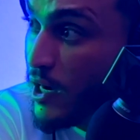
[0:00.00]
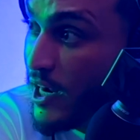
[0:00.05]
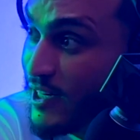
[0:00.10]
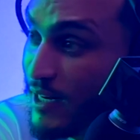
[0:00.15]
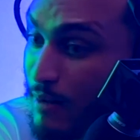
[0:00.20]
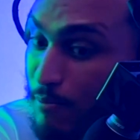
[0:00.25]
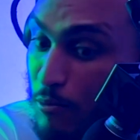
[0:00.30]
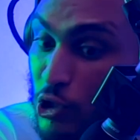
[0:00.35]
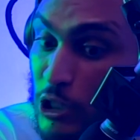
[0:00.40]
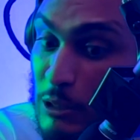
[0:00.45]
And
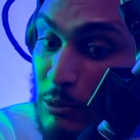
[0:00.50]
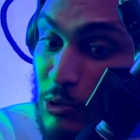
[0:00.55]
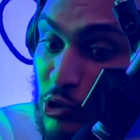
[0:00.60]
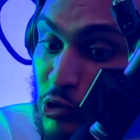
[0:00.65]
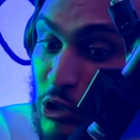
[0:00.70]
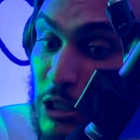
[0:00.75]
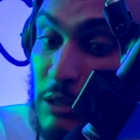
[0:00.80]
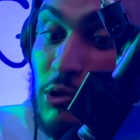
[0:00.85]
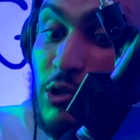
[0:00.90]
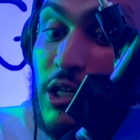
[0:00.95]
then multiple
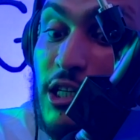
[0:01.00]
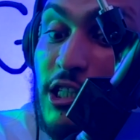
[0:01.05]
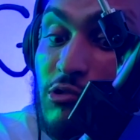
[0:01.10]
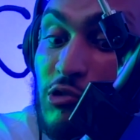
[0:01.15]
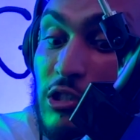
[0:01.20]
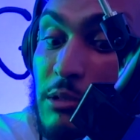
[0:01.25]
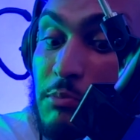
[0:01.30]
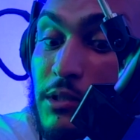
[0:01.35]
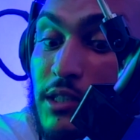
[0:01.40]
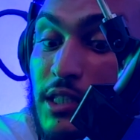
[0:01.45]
streams. You got a
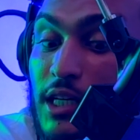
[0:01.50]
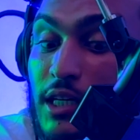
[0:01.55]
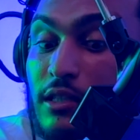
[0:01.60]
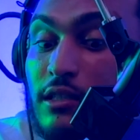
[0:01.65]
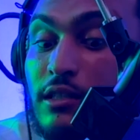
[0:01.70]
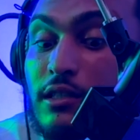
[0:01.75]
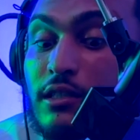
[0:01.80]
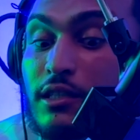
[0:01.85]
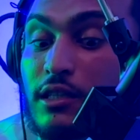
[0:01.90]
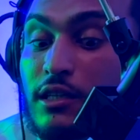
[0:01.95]
screen protector.
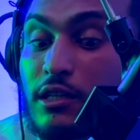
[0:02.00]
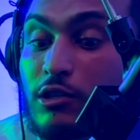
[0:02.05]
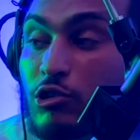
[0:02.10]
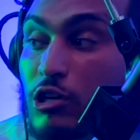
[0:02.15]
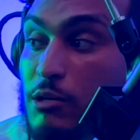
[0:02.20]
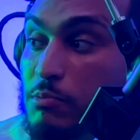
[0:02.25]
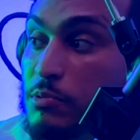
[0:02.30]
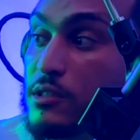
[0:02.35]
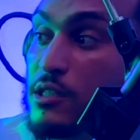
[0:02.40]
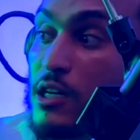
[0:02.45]
You got a
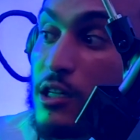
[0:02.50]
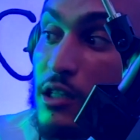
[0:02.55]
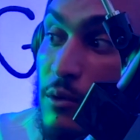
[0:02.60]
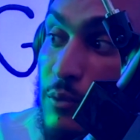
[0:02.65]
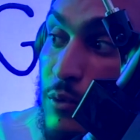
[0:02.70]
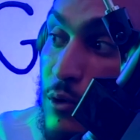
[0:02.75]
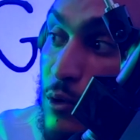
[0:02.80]
protector for